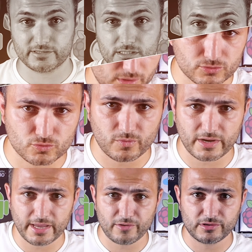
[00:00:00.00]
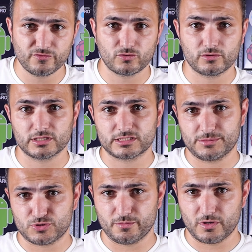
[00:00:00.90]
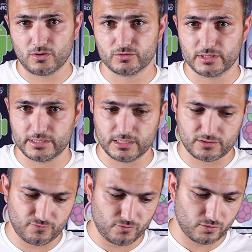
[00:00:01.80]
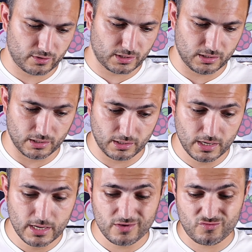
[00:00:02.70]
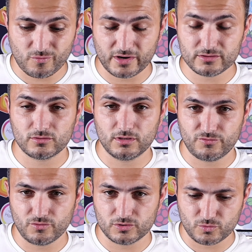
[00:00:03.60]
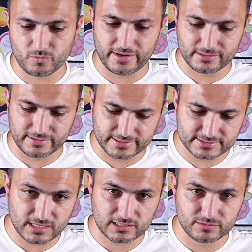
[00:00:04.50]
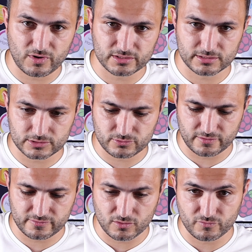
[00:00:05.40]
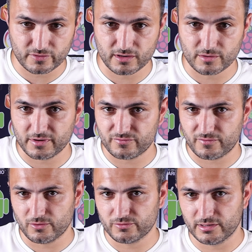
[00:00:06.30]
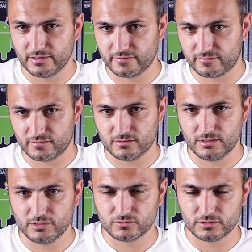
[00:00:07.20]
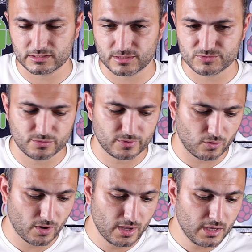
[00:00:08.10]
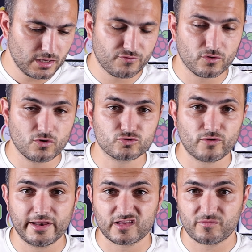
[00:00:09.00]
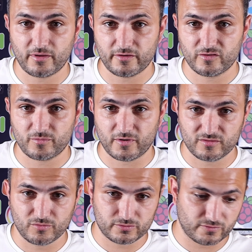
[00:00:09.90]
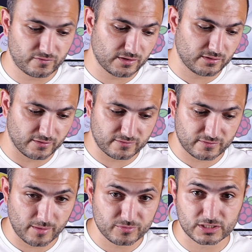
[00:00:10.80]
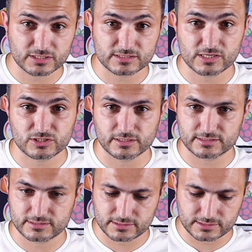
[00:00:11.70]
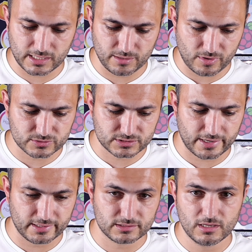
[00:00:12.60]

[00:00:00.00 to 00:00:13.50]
you want to buy, I will leave into the description below the link for her. If you want to buy the exact model that you can see over here, please follow the links into the description below. If you go to AliExpress, it's possible to see the same charging station, the same outside